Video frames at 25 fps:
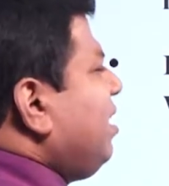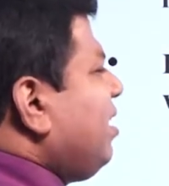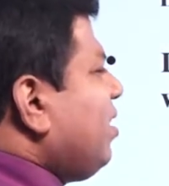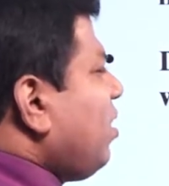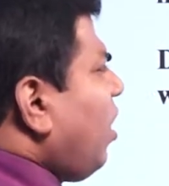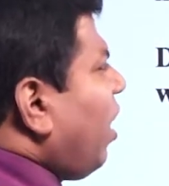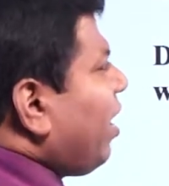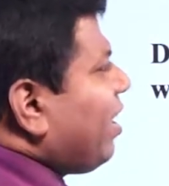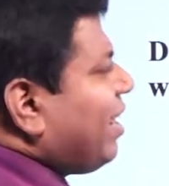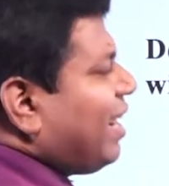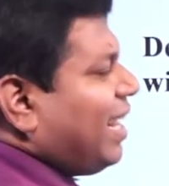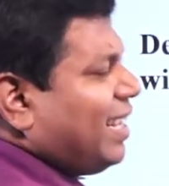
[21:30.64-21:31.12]

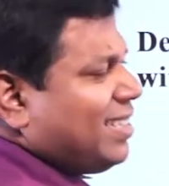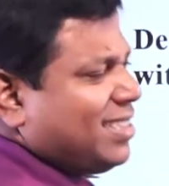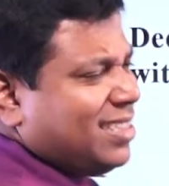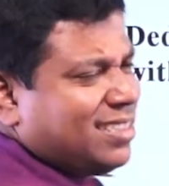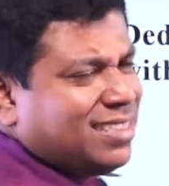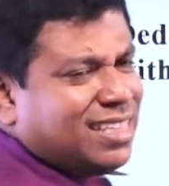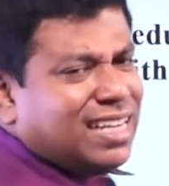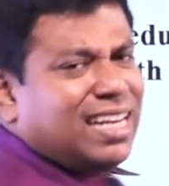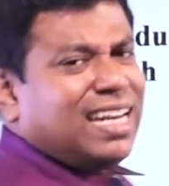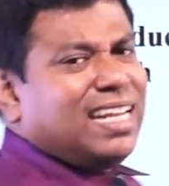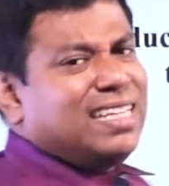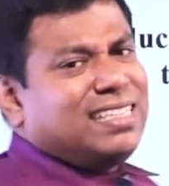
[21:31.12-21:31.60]
not
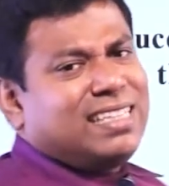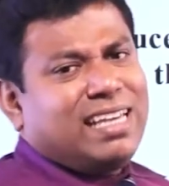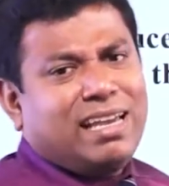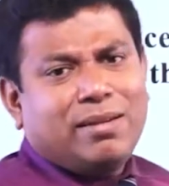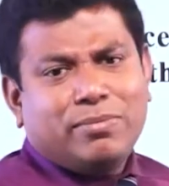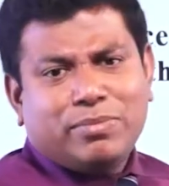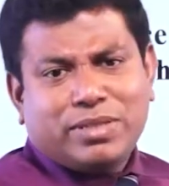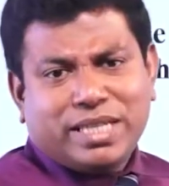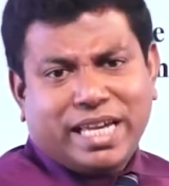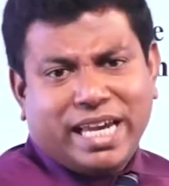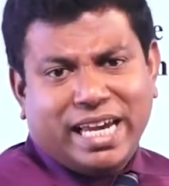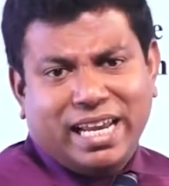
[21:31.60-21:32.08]
necessarily
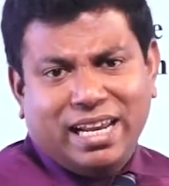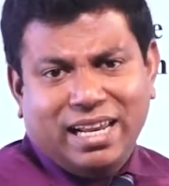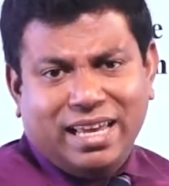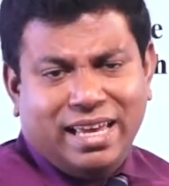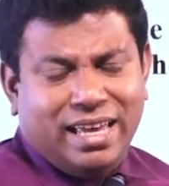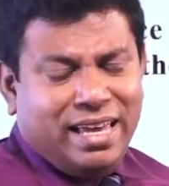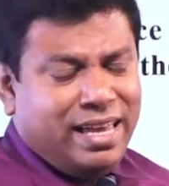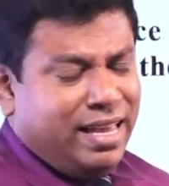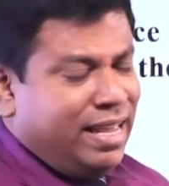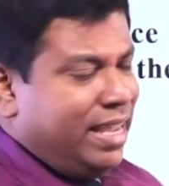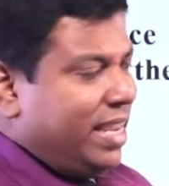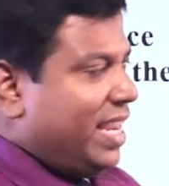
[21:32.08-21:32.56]
same scale,
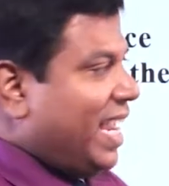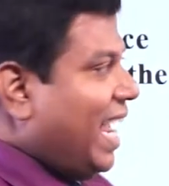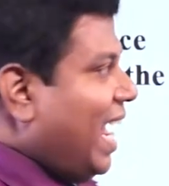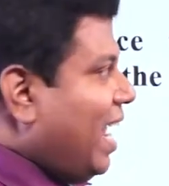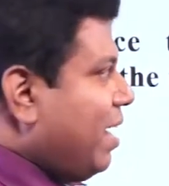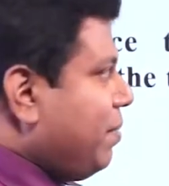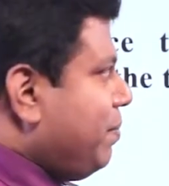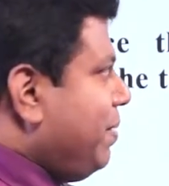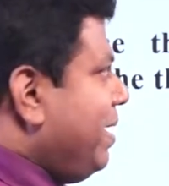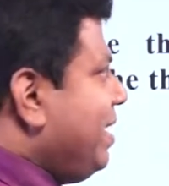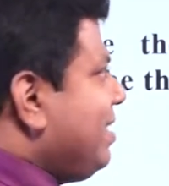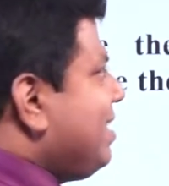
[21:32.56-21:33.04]

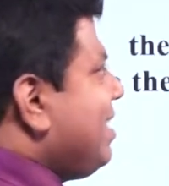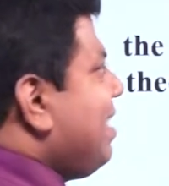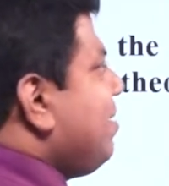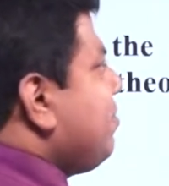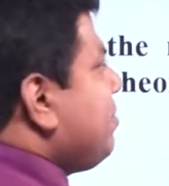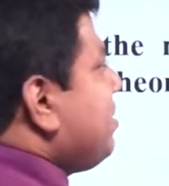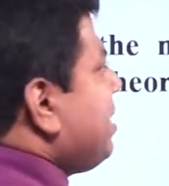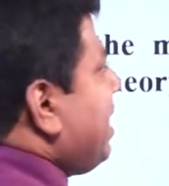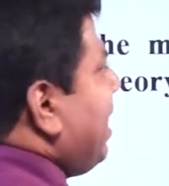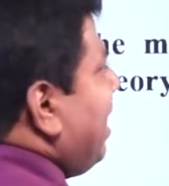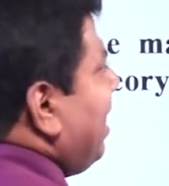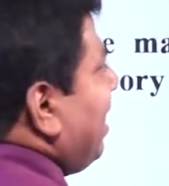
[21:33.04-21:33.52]
can be
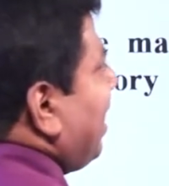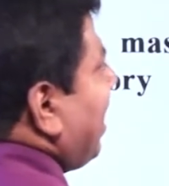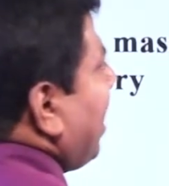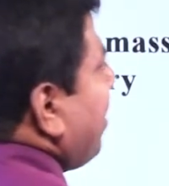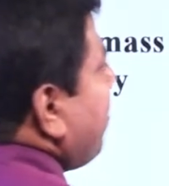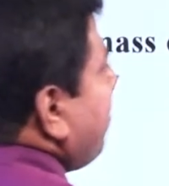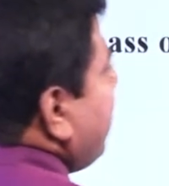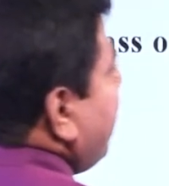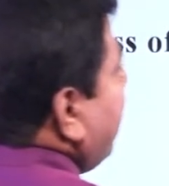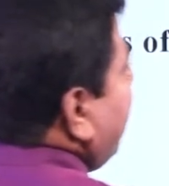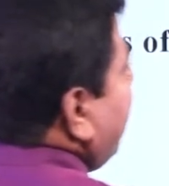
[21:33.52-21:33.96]
same scale, can be